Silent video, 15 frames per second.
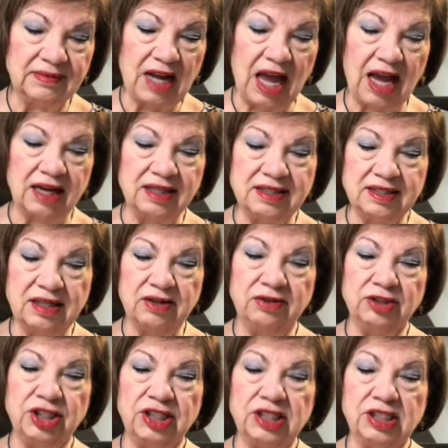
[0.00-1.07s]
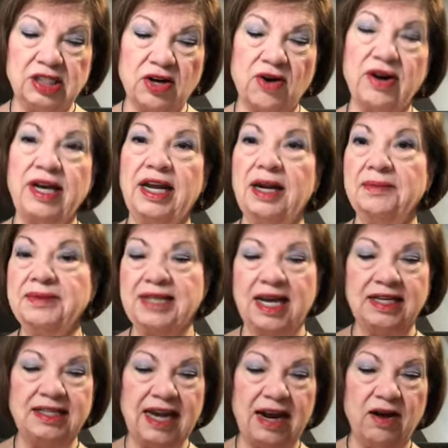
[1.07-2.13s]
I considered just turning it
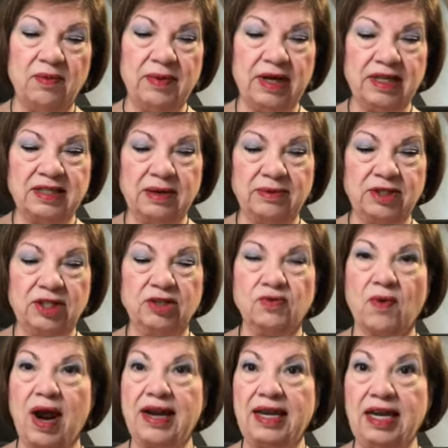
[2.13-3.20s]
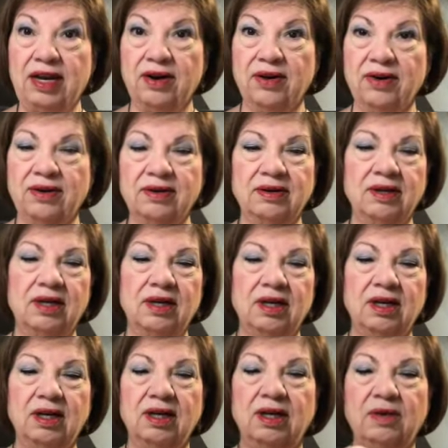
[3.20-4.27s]
upside down because I was just right here
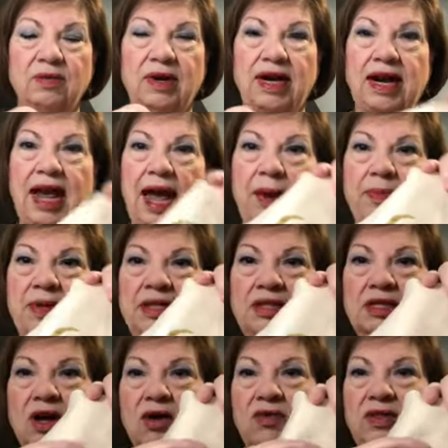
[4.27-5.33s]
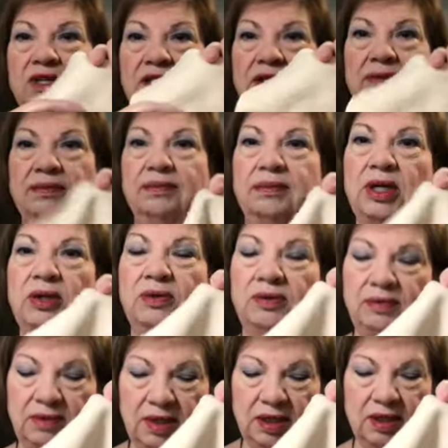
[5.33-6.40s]
when it happened on the
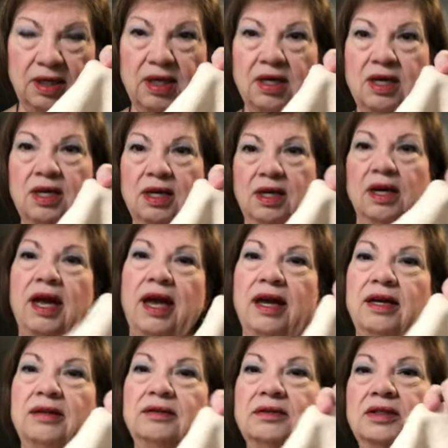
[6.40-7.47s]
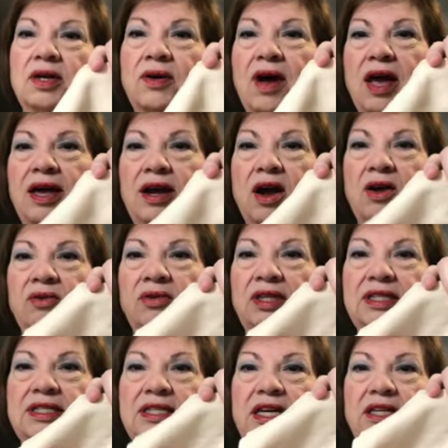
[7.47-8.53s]
moon, and so I had only
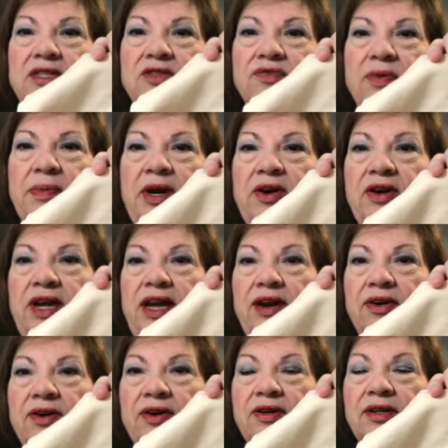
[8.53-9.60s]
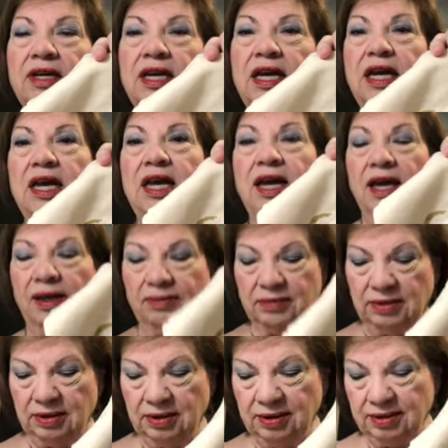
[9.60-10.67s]
stitched from here to here,
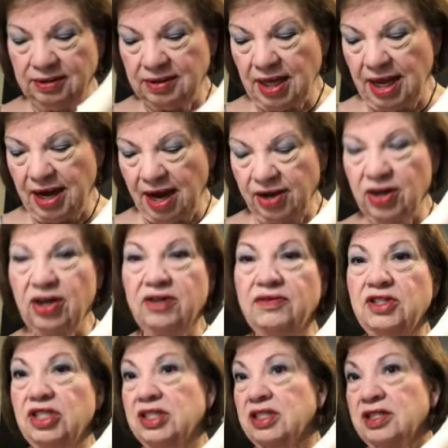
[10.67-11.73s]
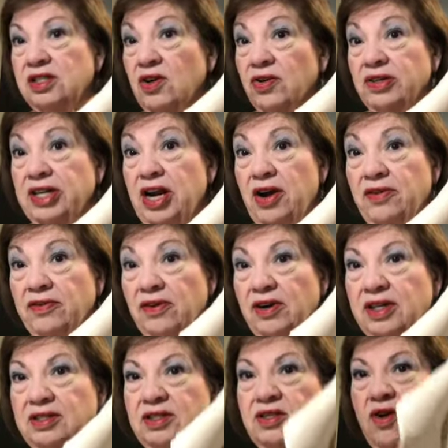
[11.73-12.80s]
and I could have just turned it over
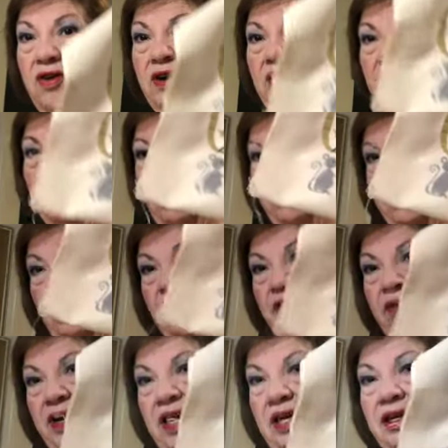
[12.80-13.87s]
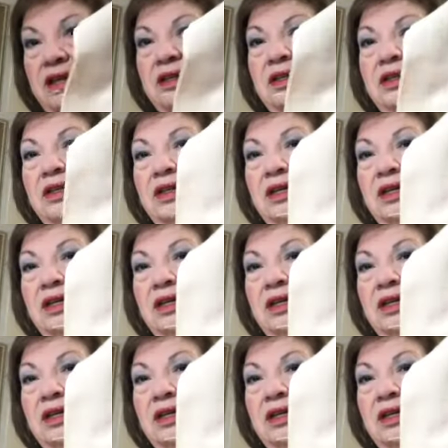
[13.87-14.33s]
and started it on the other end.